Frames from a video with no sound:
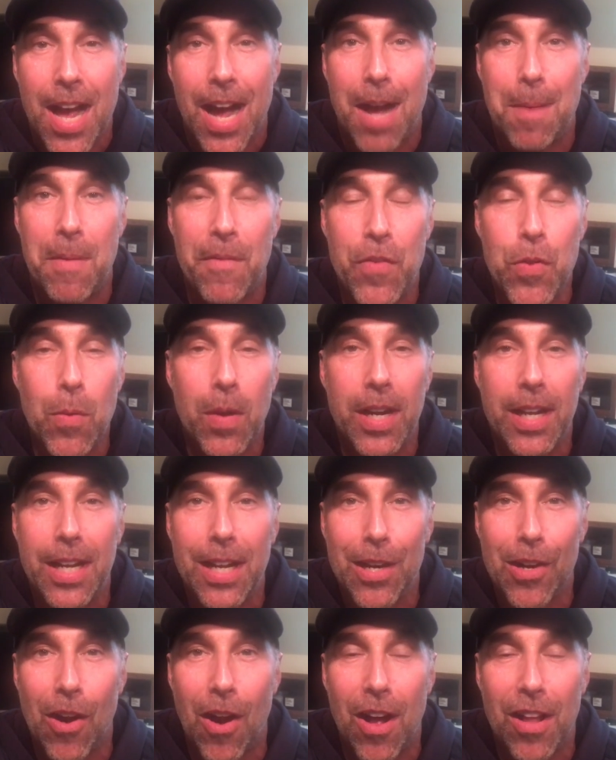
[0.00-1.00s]
Um, if you want to
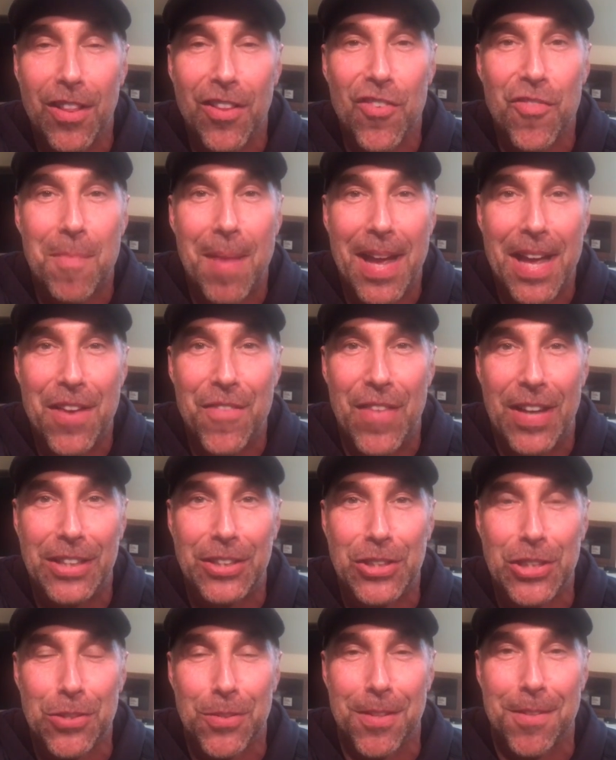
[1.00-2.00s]
hear all of my
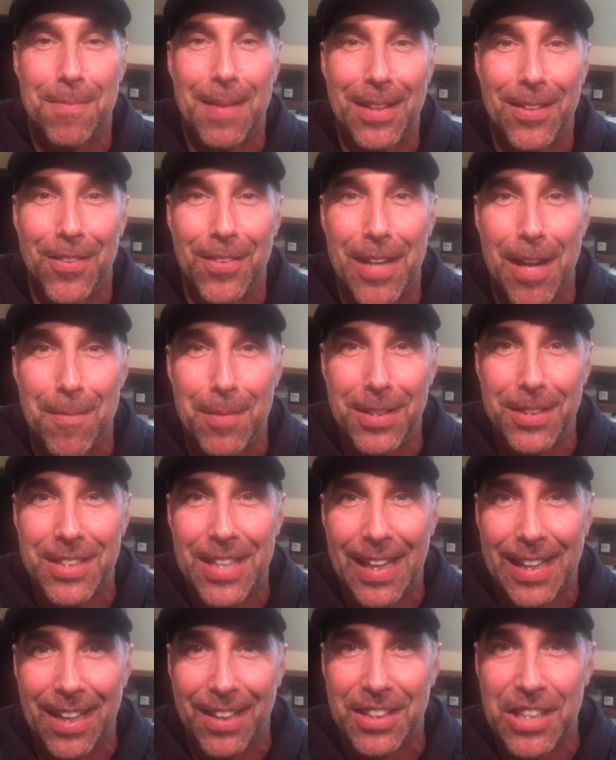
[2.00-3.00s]
adventures with Michael Gellman,
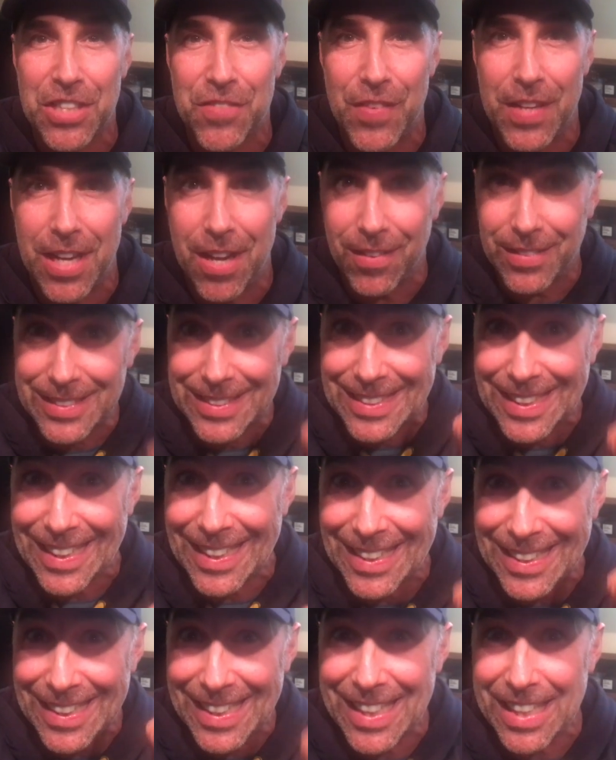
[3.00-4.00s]
check out this video,
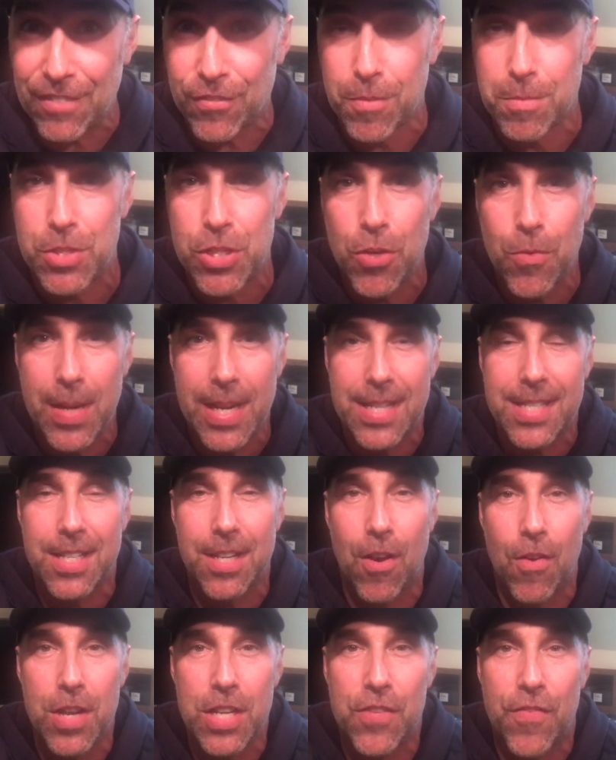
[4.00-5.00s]
ding, ding, from two weeks
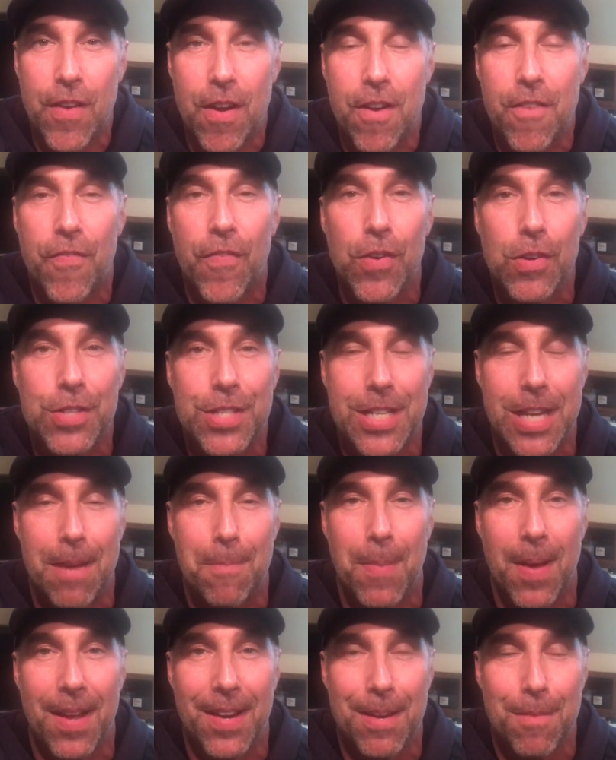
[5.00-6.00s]
ago, his very first
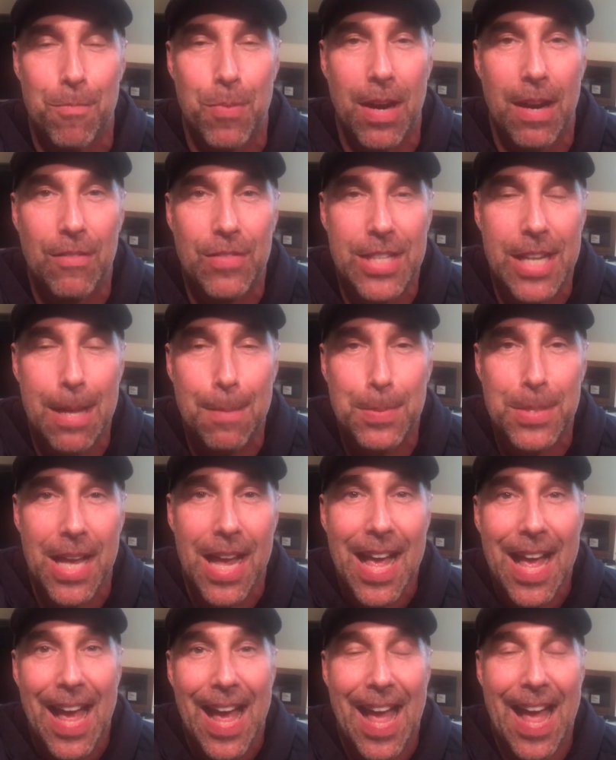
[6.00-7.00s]
tip on Improv Tips,
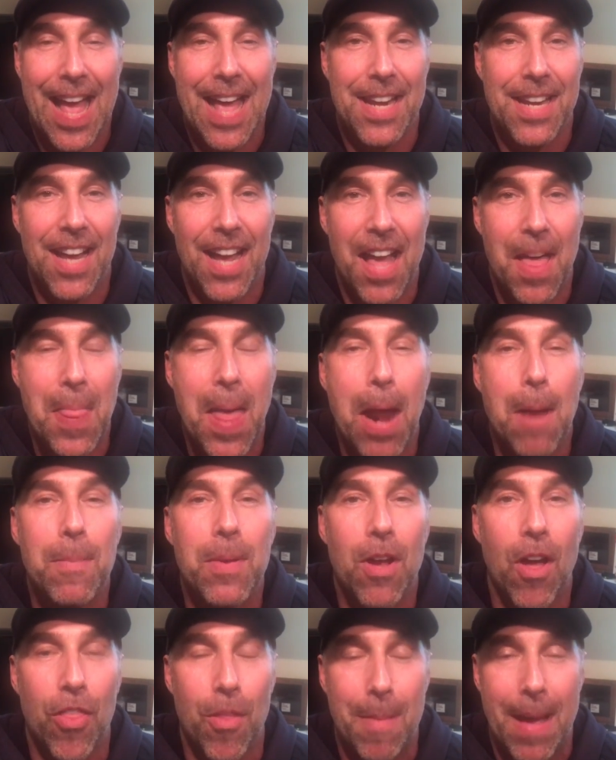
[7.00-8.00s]
and uh, and that'll
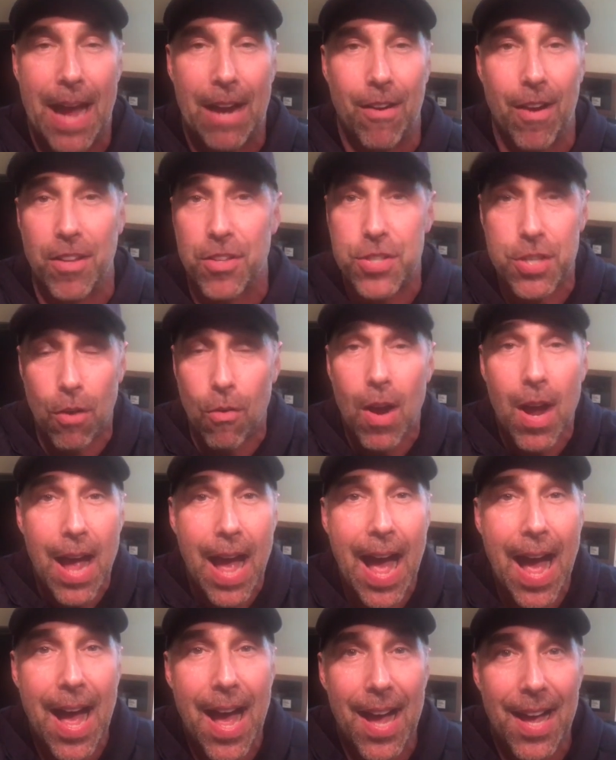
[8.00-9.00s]
be all the background. So,
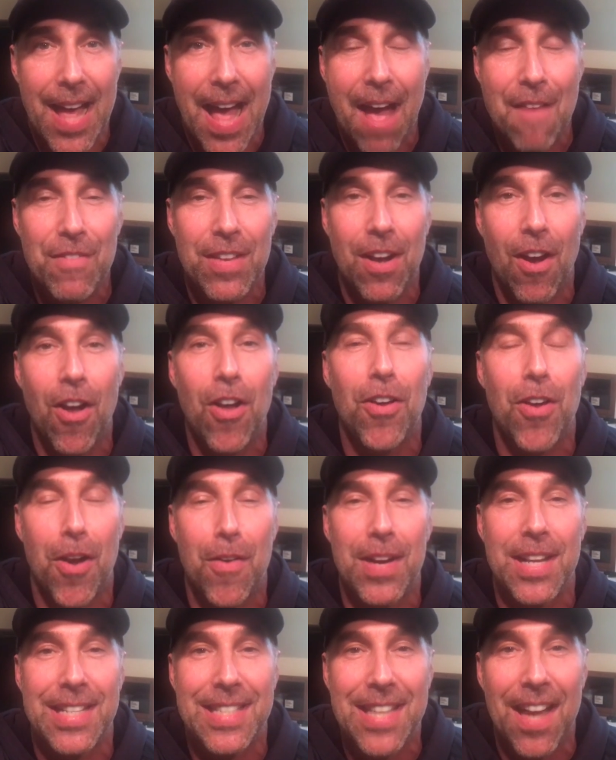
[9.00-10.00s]
ha having all
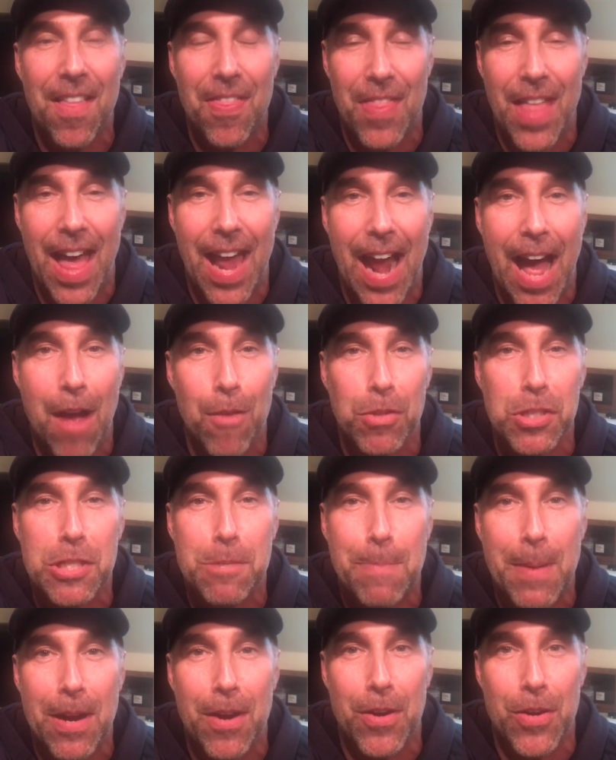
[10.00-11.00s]
already done that, I will
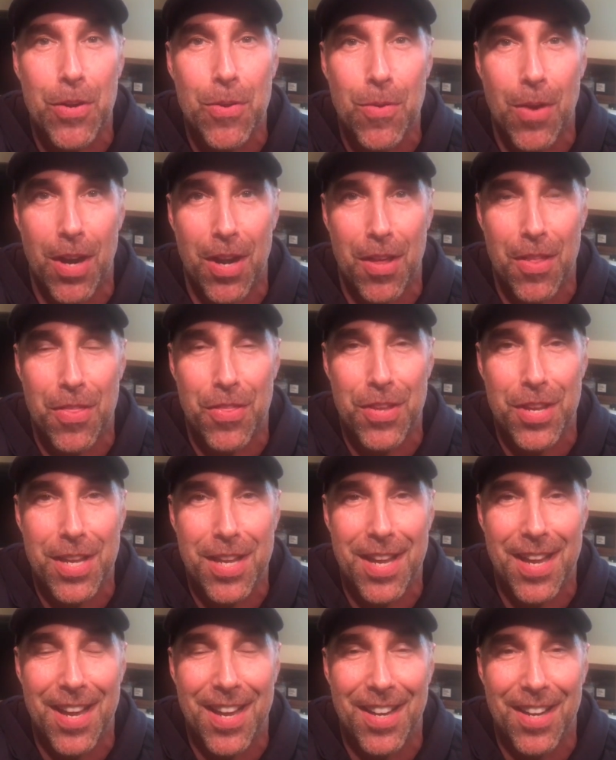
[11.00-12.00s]
spare you uh,
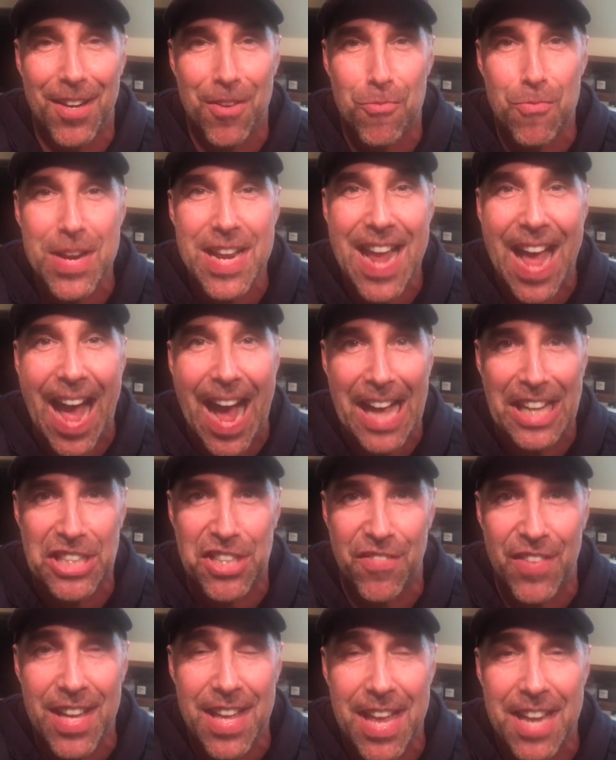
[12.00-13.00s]
the uh, a
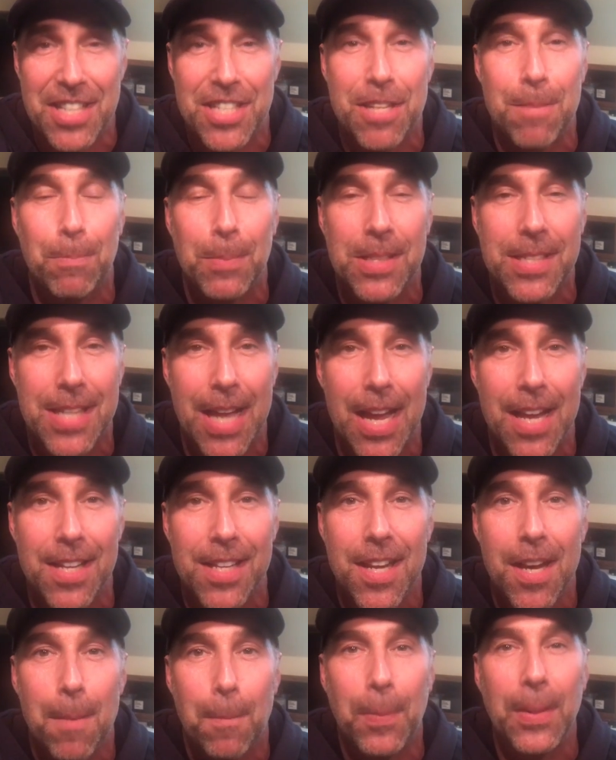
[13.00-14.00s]
rehash of it and simply
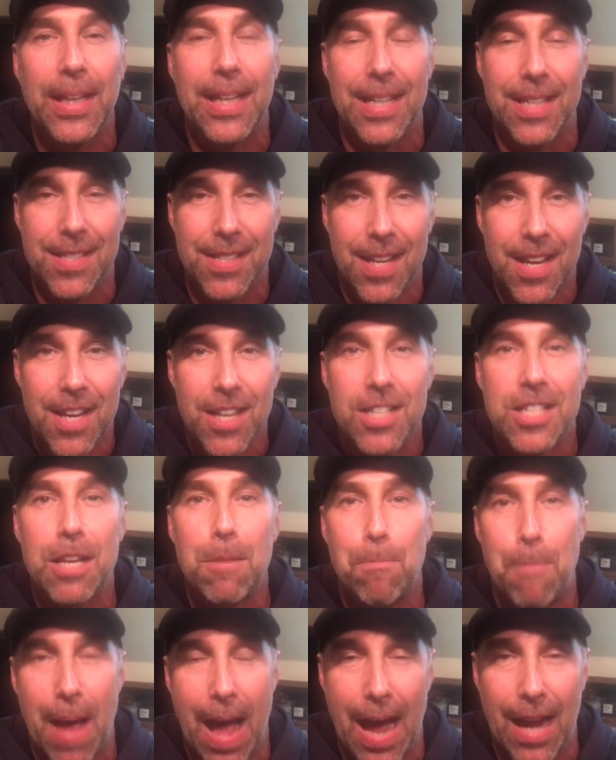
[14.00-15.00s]
say, please,
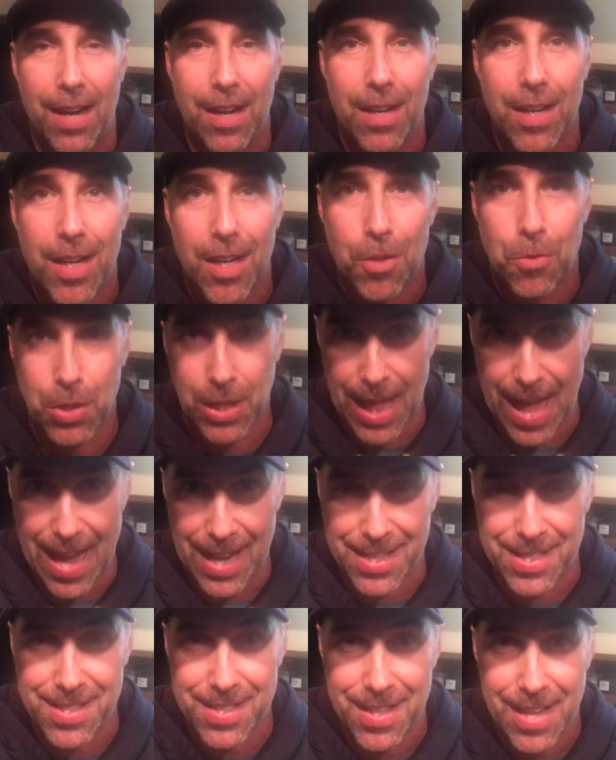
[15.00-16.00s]
sit back,
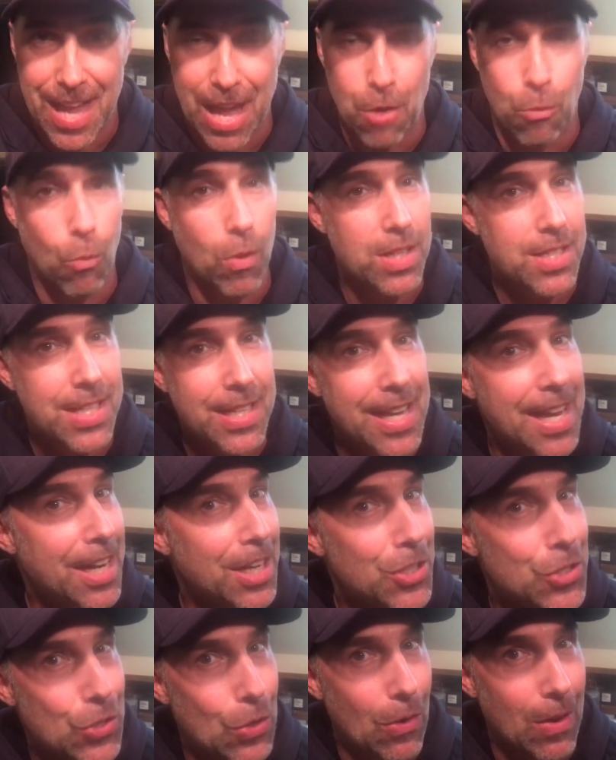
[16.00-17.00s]
relax, and once again
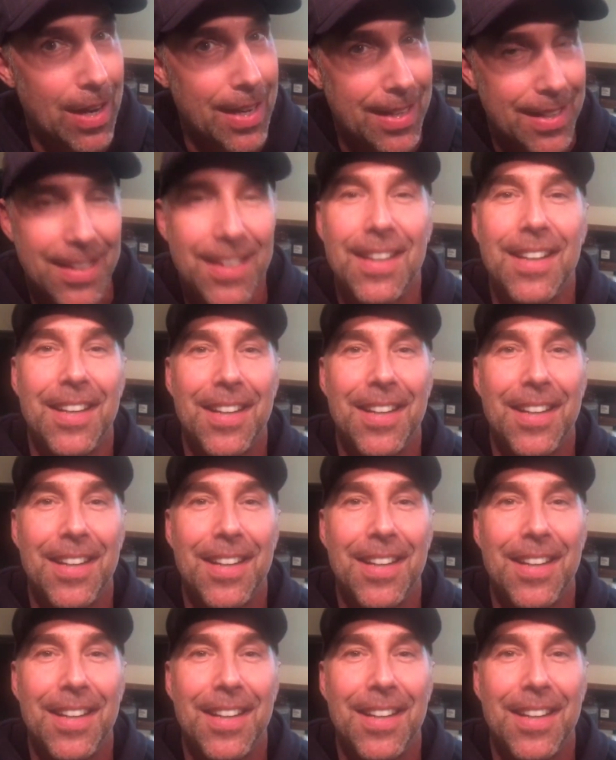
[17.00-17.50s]
enjoy